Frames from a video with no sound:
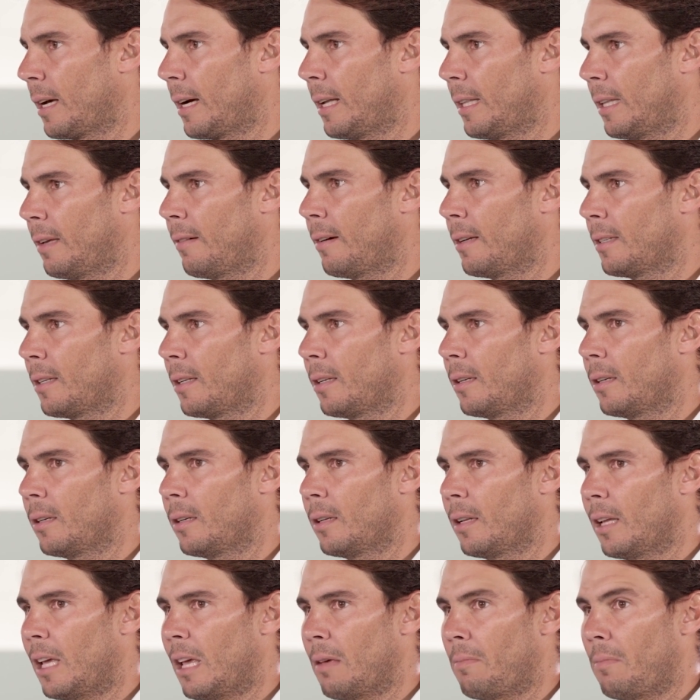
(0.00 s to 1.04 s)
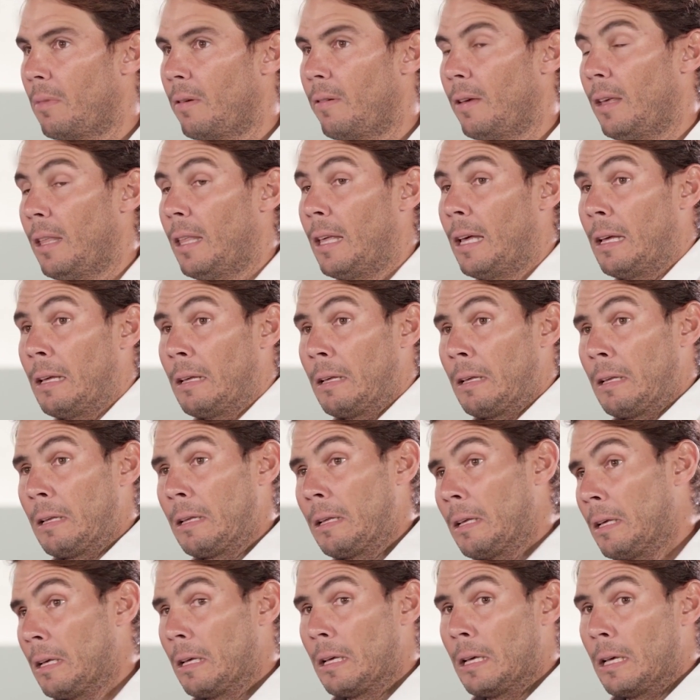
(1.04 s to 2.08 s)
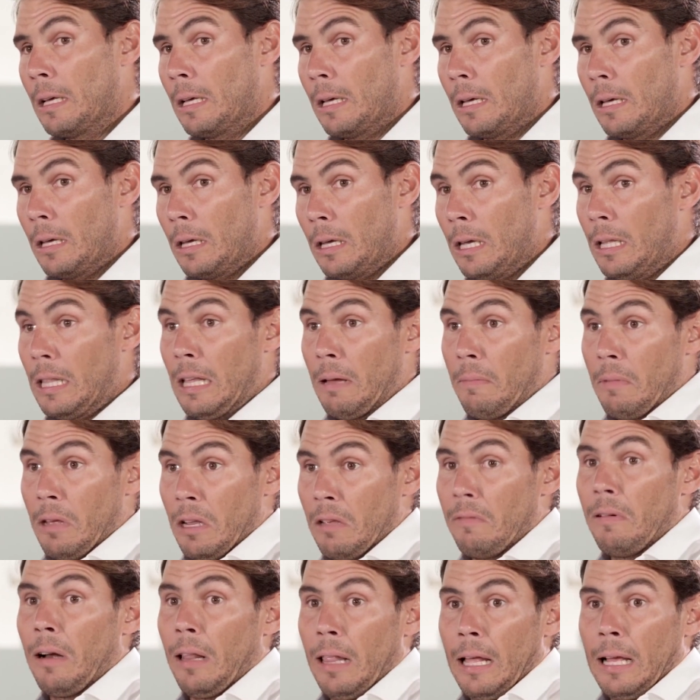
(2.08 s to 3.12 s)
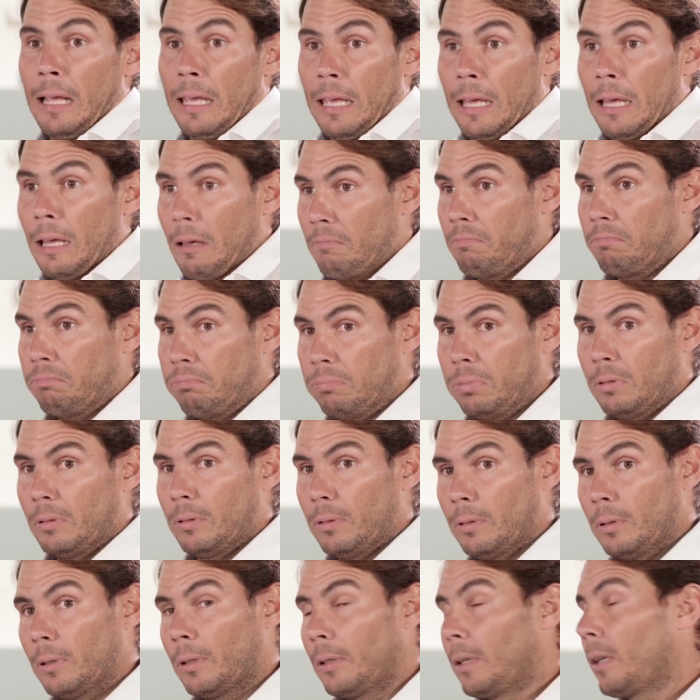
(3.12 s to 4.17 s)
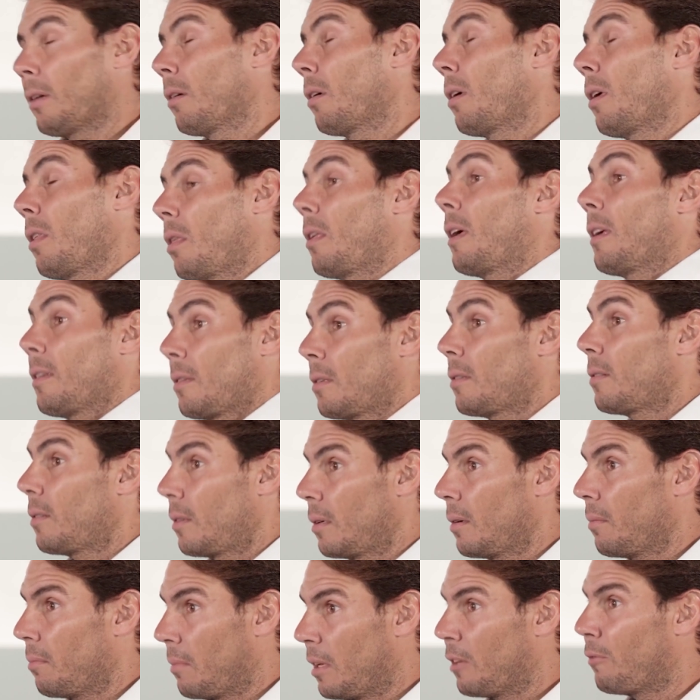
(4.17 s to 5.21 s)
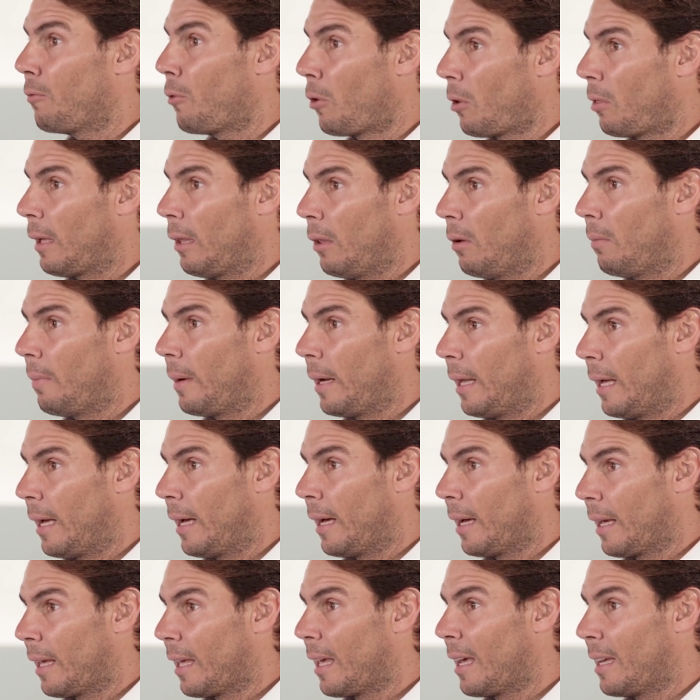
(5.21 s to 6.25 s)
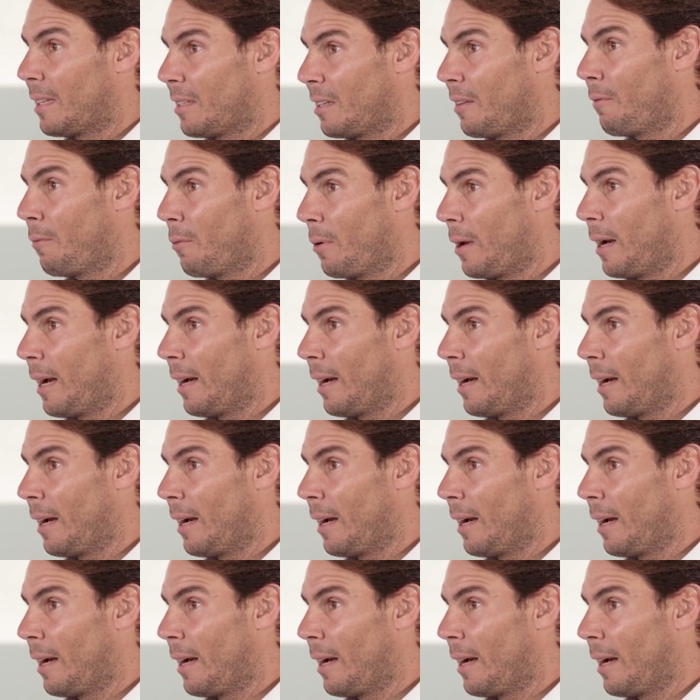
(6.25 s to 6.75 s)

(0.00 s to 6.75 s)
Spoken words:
I've almost always had more positives than negatives in my life, and I think that